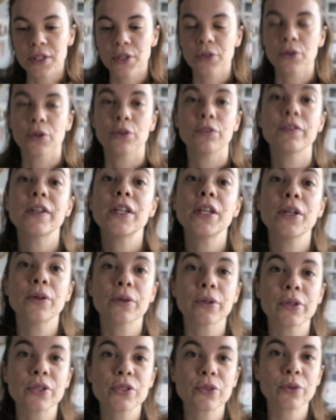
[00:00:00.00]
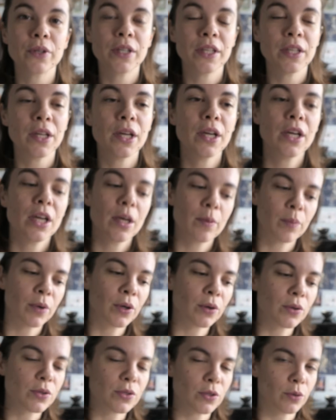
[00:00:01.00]
a video on a screen, but
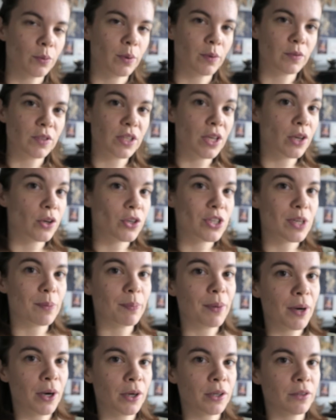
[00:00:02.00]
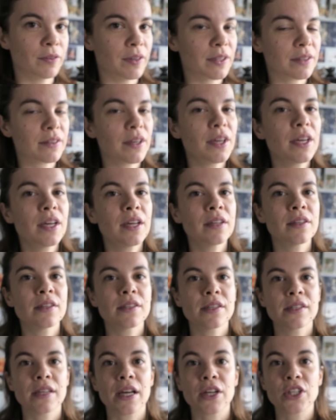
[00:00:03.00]
also with the energy part of it. This
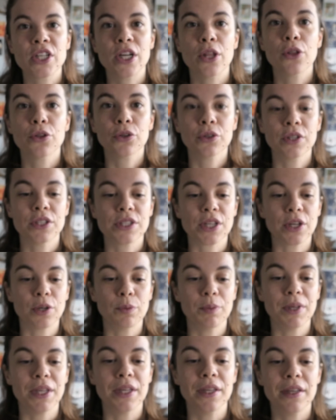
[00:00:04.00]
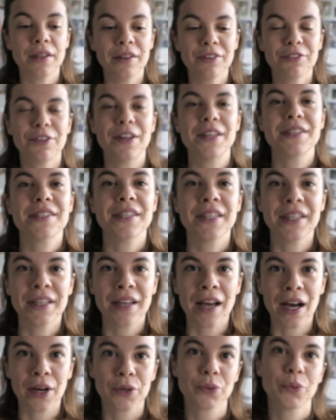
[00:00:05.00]
is actually, the thorn is going to be facing
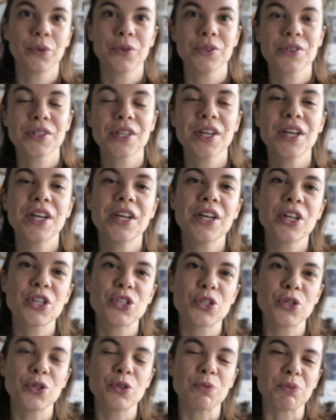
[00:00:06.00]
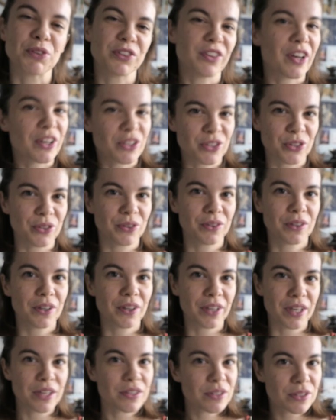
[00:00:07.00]
outwards to protect you
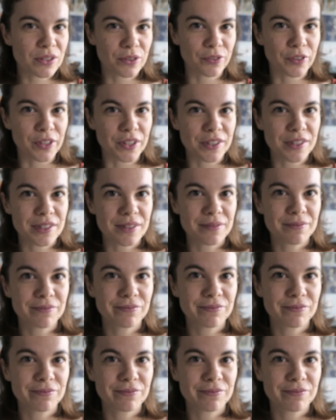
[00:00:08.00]
against the fears.